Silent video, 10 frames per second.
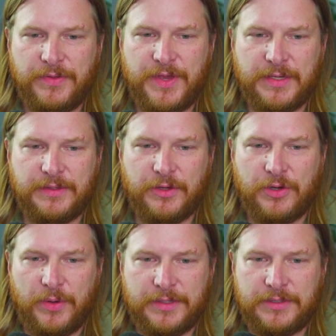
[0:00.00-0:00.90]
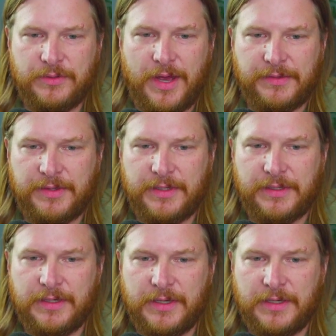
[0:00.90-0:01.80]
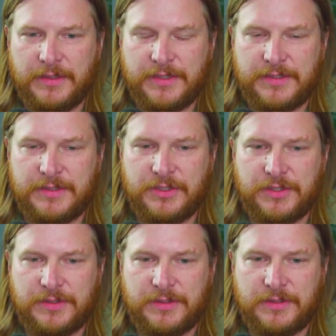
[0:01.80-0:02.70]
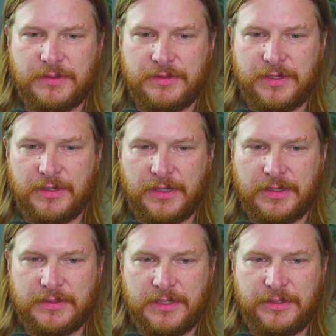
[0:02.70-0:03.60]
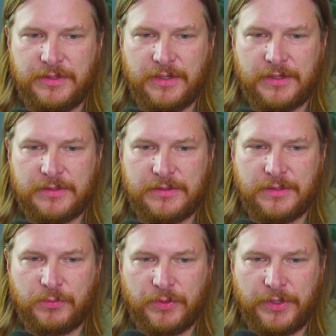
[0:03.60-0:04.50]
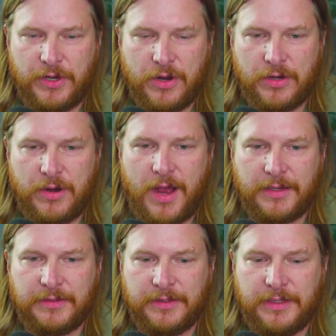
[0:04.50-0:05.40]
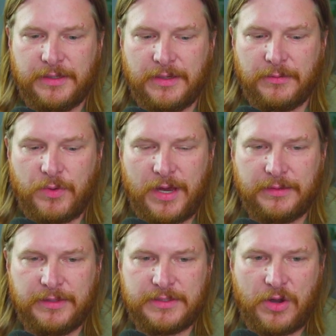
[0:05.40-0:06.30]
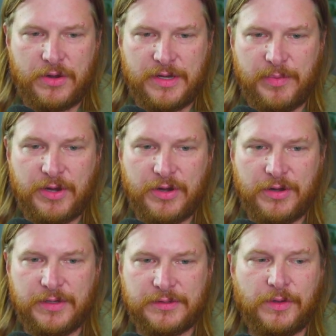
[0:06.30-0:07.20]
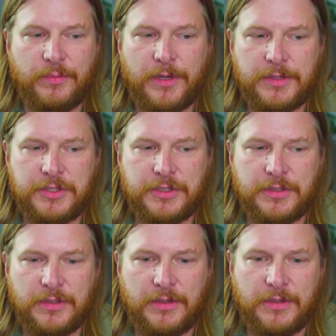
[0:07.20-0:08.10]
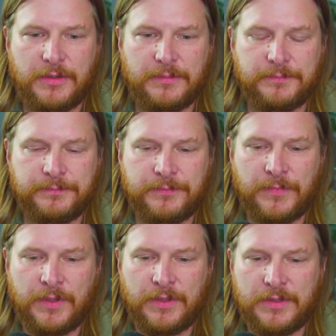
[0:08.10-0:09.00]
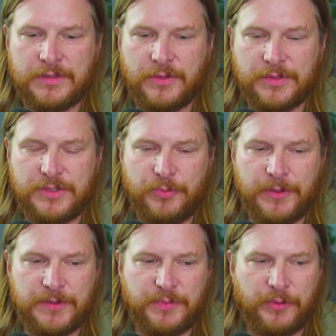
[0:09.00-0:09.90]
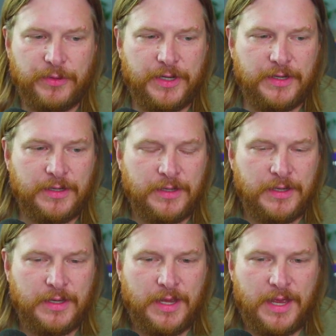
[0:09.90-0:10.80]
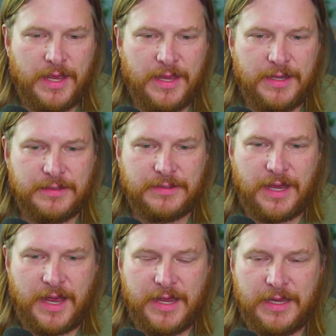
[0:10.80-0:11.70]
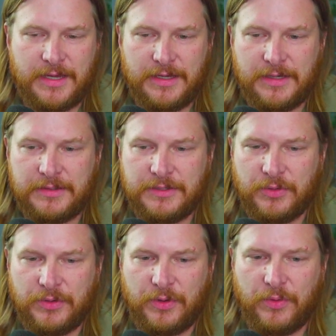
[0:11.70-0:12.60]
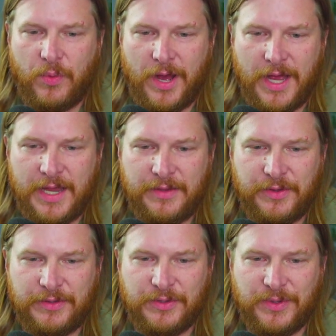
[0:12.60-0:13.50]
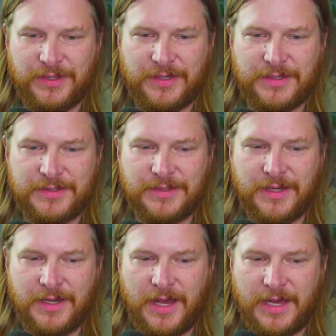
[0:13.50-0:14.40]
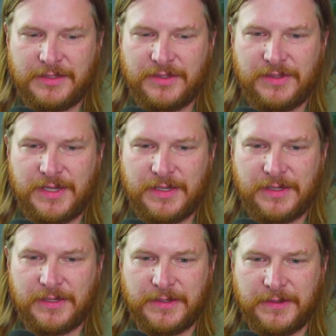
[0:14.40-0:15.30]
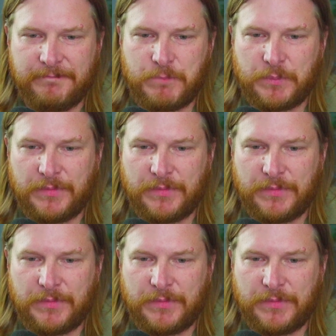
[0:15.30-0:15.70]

think they're going to. I think this is just going to continue to really hurt Rocket League, and Rocket League's already been hurting so much. So it's super disappointing, and I don't know why they're doing this. I think